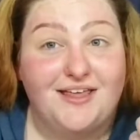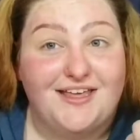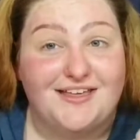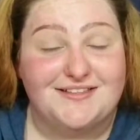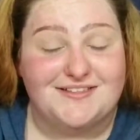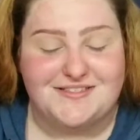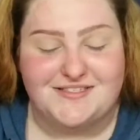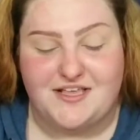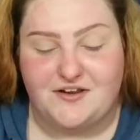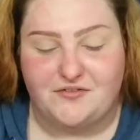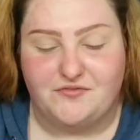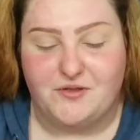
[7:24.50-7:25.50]
instead
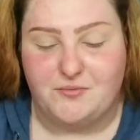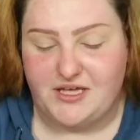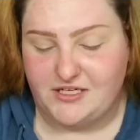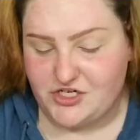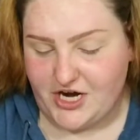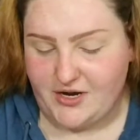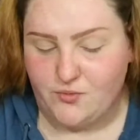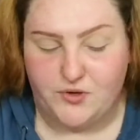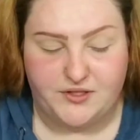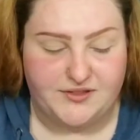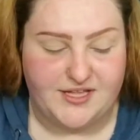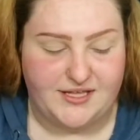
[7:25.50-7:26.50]
of the big giant
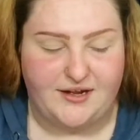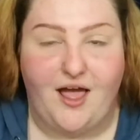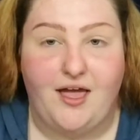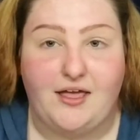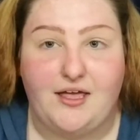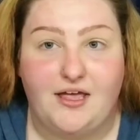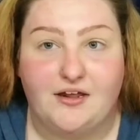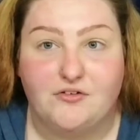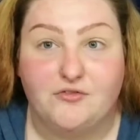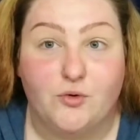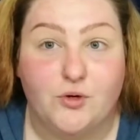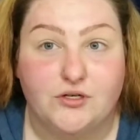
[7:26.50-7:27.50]
one that I can't
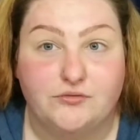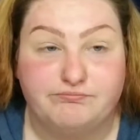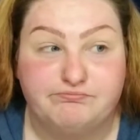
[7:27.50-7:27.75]
afford.